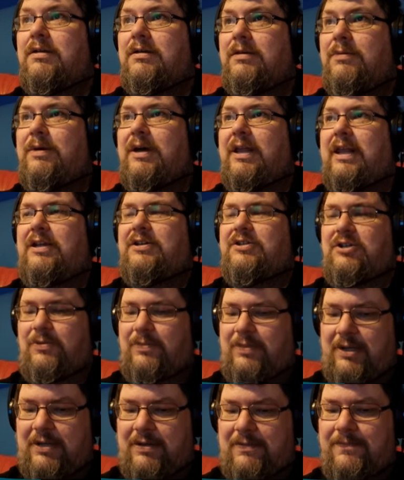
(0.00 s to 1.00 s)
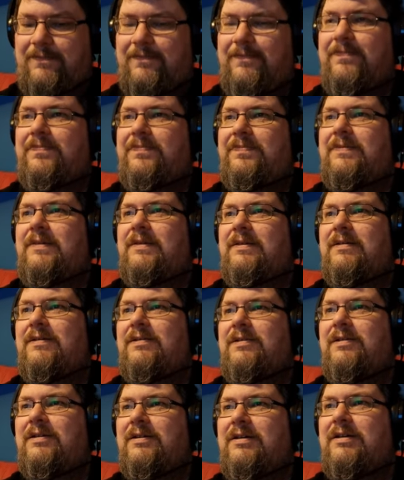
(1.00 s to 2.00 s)
You are that stupid.
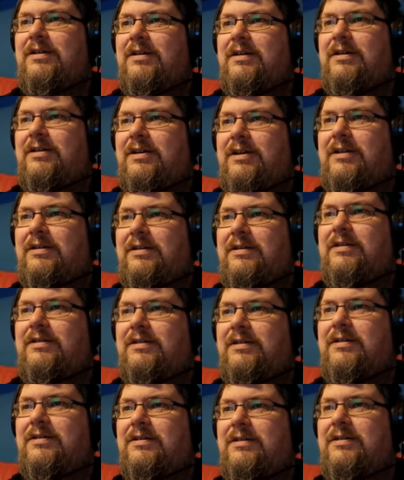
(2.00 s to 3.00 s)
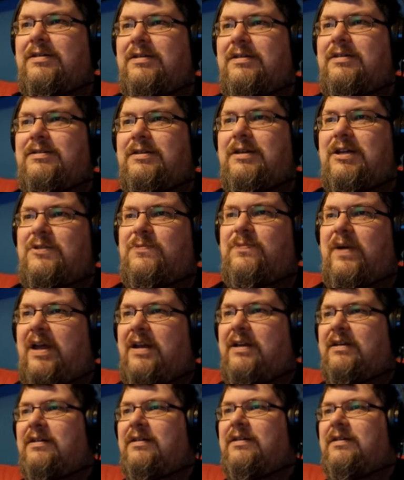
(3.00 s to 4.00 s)
Good. Search
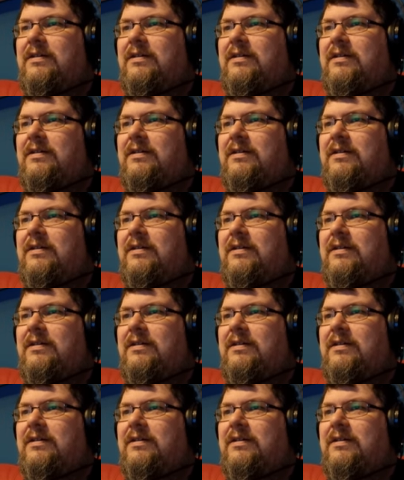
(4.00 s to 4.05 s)
bed.